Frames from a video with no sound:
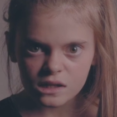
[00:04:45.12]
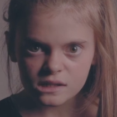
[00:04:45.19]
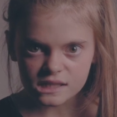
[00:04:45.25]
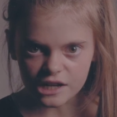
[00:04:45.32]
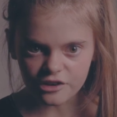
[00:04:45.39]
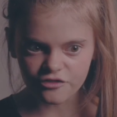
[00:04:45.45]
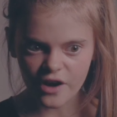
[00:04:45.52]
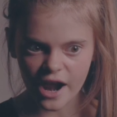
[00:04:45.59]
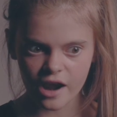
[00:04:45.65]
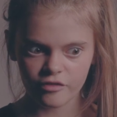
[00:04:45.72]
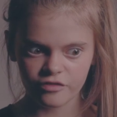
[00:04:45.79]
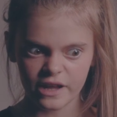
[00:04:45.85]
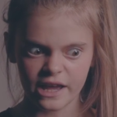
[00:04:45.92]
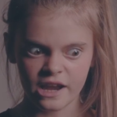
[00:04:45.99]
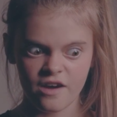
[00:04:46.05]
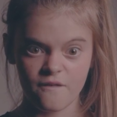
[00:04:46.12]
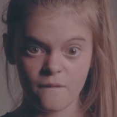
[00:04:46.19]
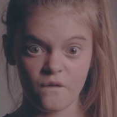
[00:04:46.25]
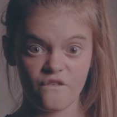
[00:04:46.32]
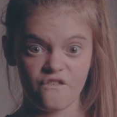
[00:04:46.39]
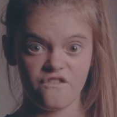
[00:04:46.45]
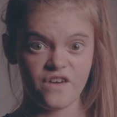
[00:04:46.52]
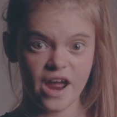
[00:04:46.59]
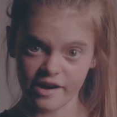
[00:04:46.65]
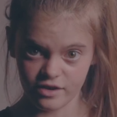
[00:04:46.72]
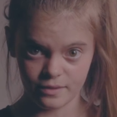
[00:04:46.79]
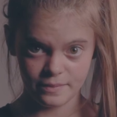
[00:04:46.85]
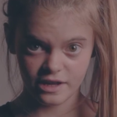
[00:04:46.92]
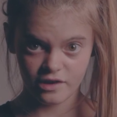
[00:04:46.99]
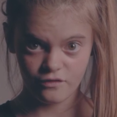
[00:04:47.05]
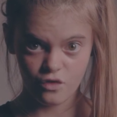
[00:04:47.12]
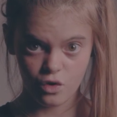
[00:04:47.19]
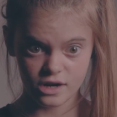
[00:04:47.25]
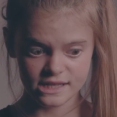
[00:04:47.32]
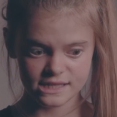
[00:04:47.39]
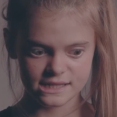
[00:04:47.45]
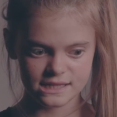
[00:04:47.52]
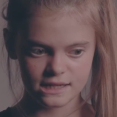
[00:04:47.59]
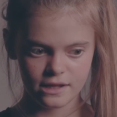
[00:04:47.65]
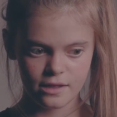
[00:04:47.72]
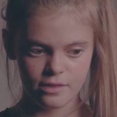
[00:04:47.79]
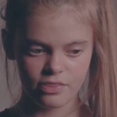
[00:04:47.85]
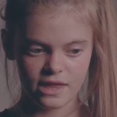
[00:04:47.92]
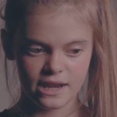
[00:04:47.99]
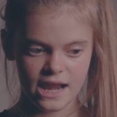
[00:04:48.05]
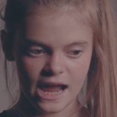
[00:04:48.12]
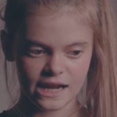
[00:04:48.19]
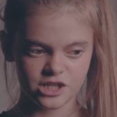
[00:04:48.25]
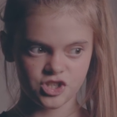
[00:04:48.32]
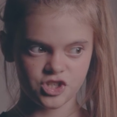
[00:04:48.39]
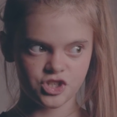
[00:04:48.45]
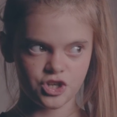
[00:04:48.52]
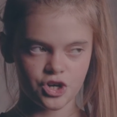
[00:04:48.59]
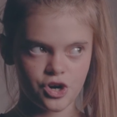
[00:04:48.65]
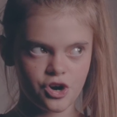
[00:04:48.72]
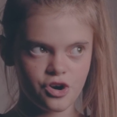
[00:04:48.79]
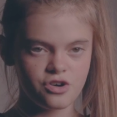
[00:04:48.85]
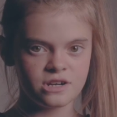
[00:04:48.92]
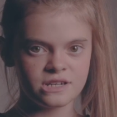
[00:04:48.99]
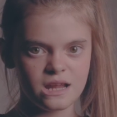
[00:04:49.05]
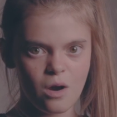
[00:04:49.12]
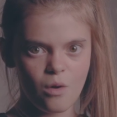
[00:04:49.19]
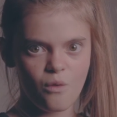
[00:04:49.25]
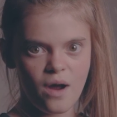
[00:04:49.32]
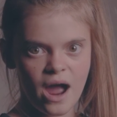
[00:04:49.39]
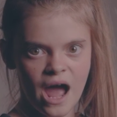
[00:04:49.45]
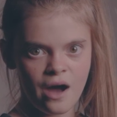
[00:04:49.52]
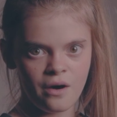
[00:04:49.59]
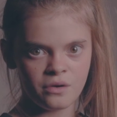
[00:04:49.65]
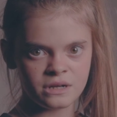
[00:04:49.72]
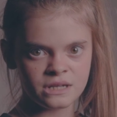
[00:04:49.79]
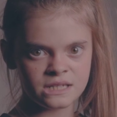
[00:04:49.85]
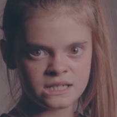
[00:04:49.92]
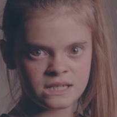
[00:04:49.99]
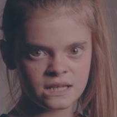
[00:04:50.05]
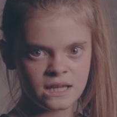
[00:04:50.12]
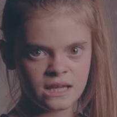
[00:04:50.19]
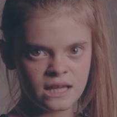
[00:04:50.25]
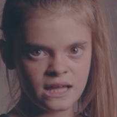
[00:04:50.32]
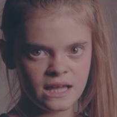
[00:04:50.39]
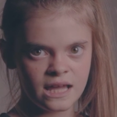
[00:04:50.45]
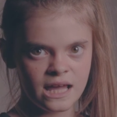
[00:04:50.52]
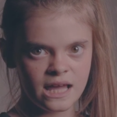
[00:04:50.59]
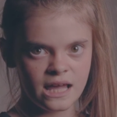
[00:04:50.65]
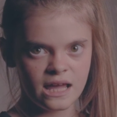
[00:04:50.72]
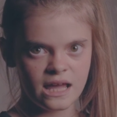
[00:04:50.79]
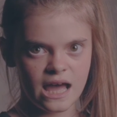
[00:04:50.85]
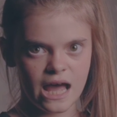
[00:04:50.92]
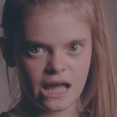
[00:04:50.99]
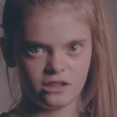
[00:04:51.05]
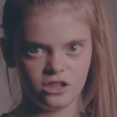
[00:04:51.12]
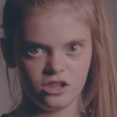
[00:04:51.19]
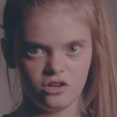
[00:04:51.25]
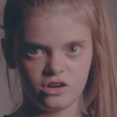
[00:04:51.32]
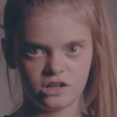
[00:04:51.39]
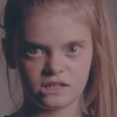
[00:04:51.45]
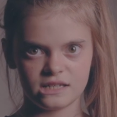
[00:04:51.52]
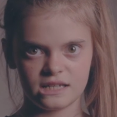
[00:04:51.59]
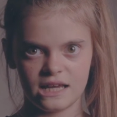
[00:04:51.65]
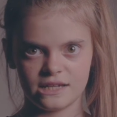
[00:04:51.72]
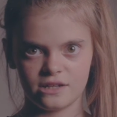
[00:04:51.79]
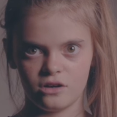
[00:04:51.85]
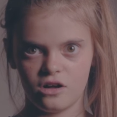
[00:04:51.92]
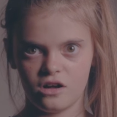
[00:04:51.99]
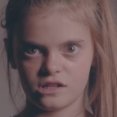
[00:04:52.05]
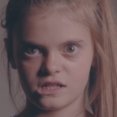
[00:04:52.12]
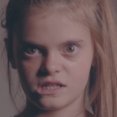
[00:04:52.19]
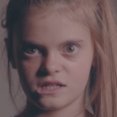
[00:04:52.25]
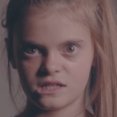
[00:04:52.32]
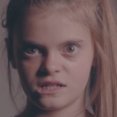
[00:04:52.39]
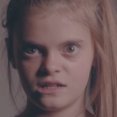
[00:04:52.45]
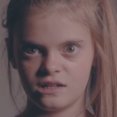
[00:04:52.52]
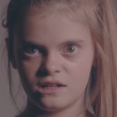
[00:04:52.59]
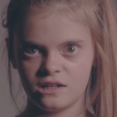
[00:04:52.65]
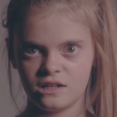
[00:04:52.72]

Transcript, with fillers: said Firefly in a very big voice. The knights turned around and looked at us